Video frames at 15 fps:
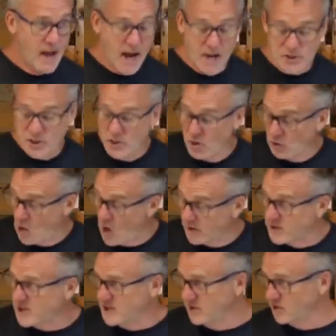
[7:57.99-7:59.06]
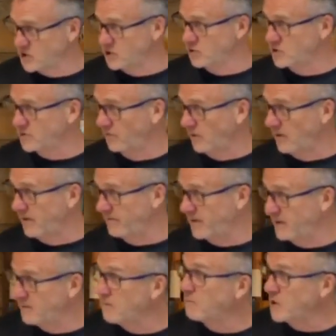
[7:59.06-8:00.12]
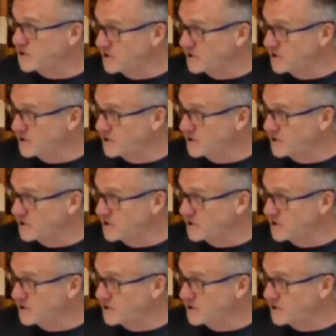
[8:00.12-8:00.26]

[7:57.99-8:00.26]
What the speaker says: She no longer steals shoes for a living, but she's a